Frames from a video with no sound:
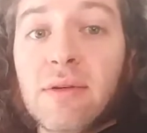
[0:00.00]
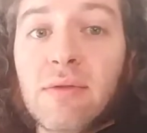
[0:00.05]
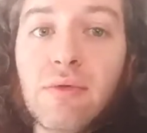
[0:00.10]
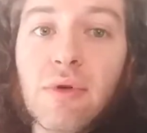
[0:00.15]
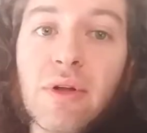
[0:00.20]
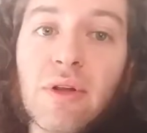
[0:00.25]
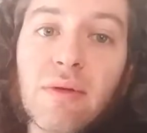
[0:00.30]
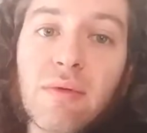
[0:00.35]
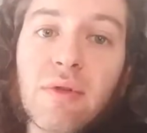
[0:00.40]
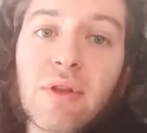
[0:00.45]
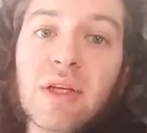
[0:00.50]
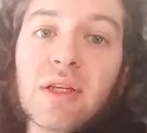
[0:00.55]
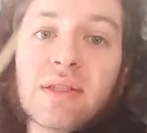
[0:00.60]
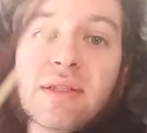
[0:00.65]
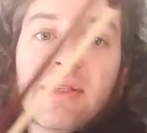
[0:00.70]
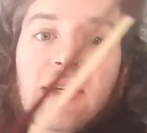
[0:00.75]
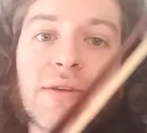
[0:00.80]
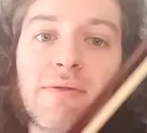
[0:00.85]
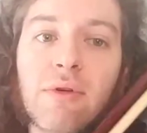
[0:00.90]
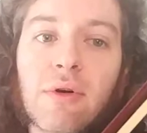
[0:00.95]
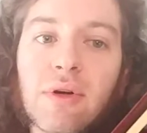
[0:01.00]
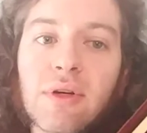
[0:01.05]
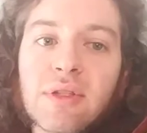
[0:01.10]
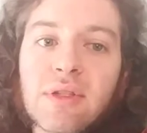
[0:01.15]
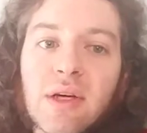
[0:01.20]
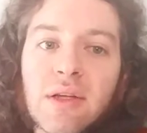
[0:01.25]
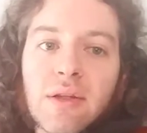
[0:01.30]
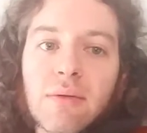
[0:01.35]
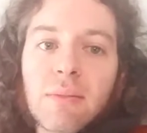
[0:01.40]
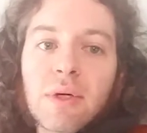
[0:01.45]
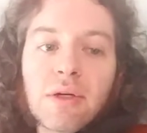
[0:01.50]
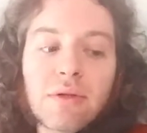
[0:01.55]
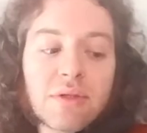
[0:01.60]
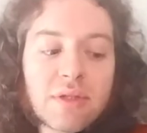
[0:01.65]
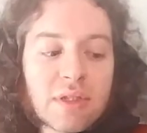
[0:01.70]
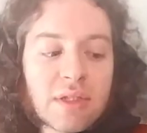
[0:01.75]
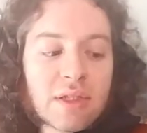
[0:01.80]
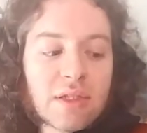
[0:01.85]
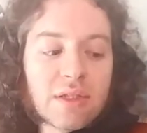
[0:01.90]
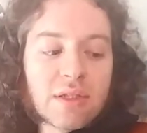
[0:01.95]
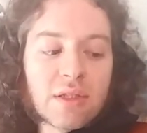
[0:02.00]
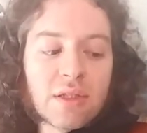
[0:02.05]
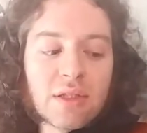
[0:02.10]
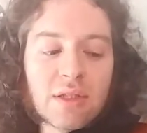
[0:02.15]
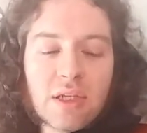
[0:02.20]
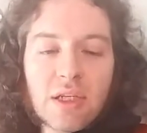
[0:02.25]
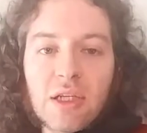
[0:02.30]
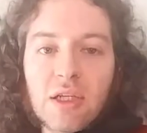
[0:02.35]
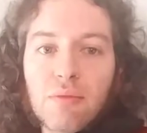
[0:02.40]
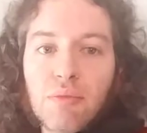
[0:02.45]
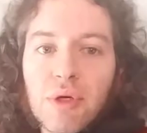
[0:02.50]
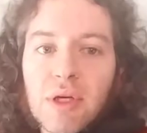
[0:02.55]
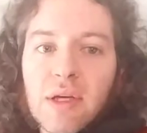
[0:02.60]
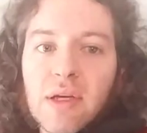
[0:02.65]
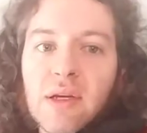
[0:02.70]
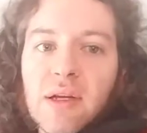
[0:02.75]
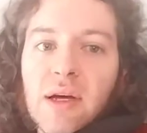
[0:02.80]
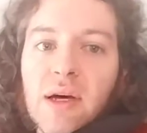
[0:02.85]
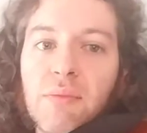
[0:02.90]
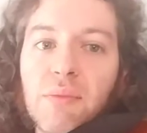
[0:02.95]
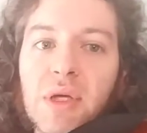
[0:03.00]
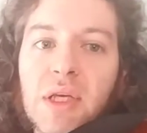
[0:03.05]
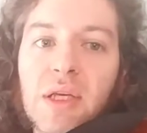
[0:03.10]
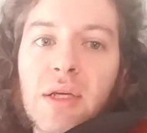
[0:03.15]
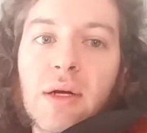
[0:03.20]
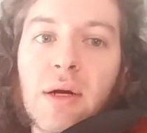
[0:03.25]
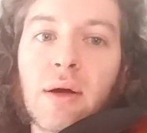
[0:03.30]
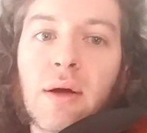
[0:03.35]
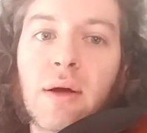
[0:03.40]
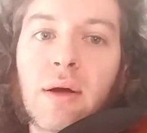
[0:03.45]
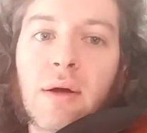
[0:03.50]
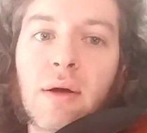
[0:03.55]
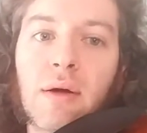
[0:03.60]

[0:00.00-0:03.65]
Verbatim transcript: One of the things that I focused on the most is just keeping it up here